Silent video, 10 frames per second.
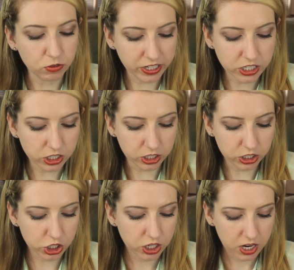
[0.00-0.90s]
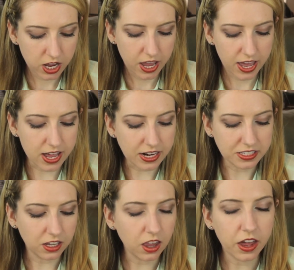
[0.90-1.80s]
research and I
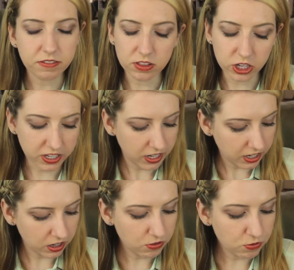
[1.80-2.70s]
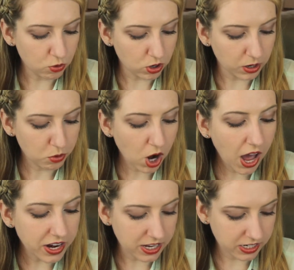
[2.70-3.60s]
did a lot of looking for
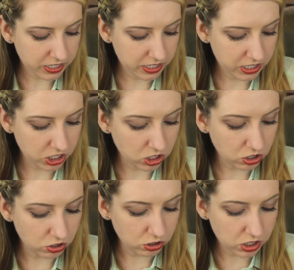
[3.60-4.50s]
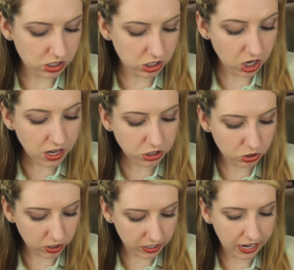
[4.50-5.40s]
products to use to
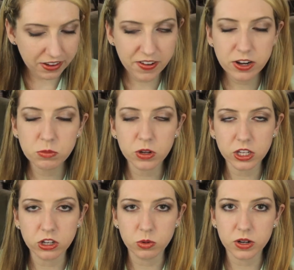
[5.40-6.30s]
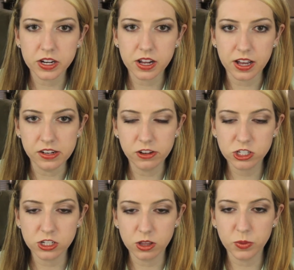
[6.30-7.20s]
contour, and I found a really good one, and there's
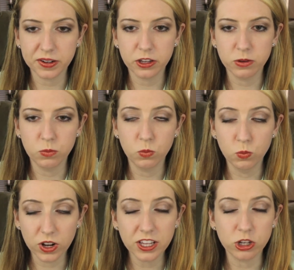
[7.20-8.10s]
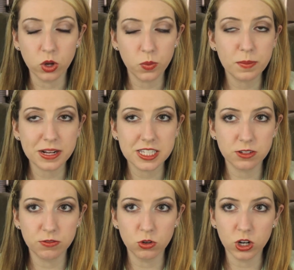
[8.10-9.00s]
another one really good one by
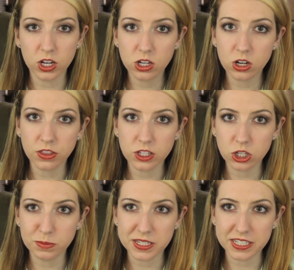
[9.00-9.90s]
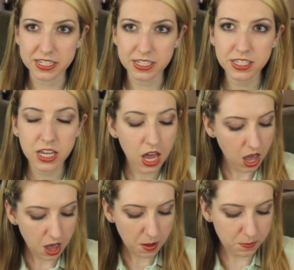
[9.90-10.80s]
Sephora called the Sculpting Disc.
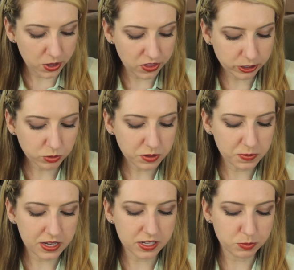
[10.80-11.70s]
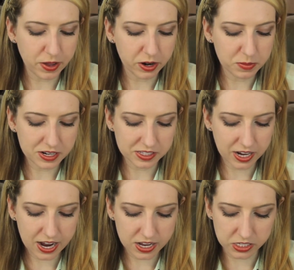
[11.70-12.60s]
But this one to me is better because it
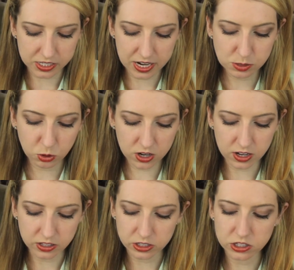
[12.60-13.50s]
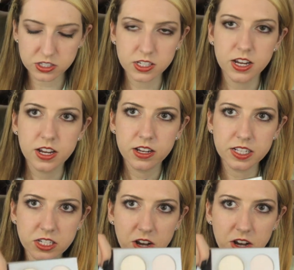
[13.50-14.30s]
has more colors. It's a